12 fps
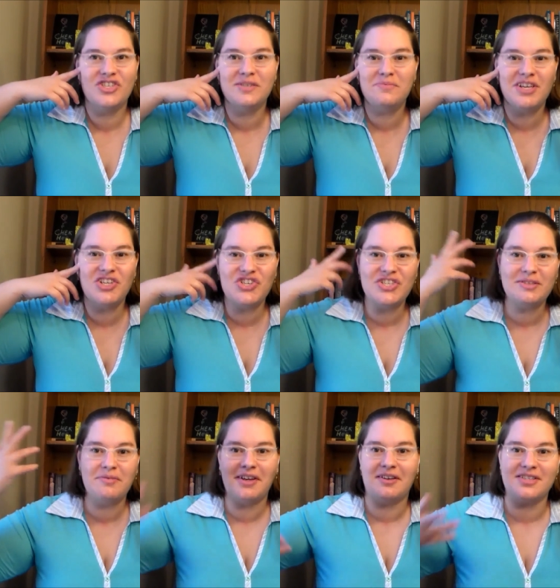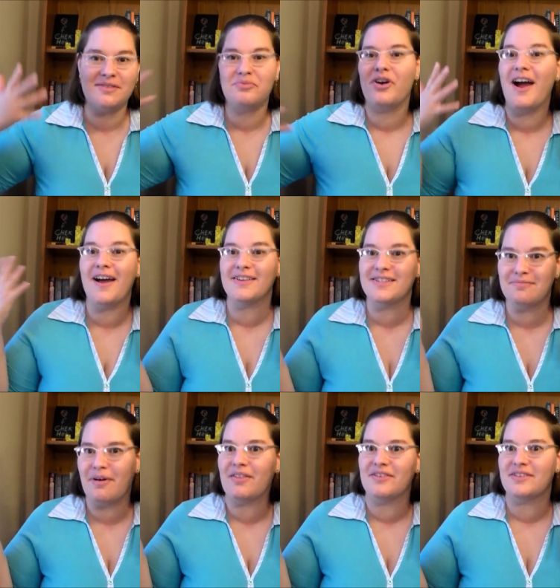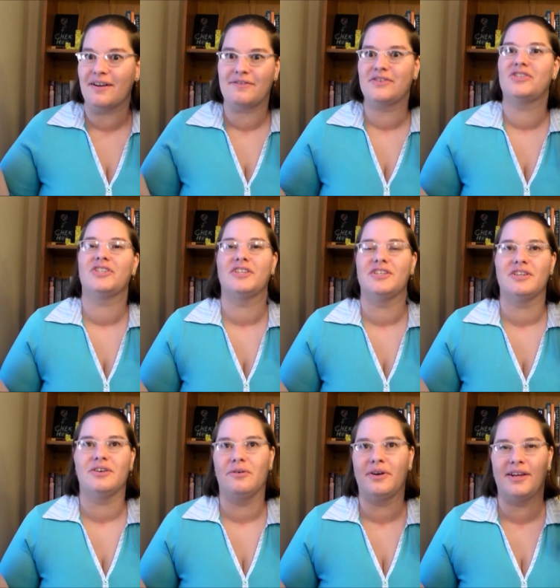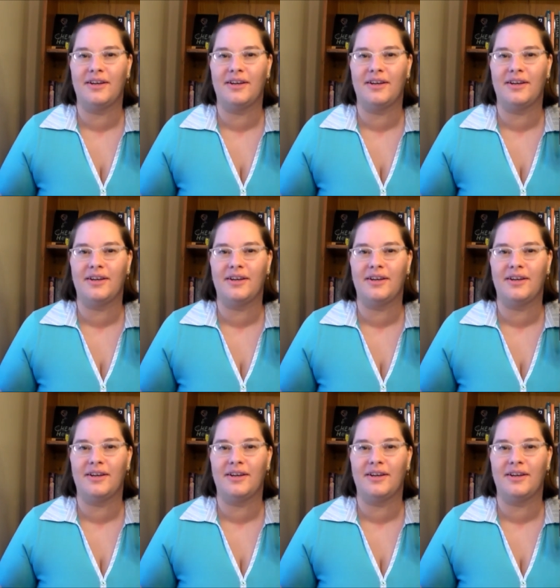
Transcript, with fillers: she seems like she's like surprised by the stuff that she can do,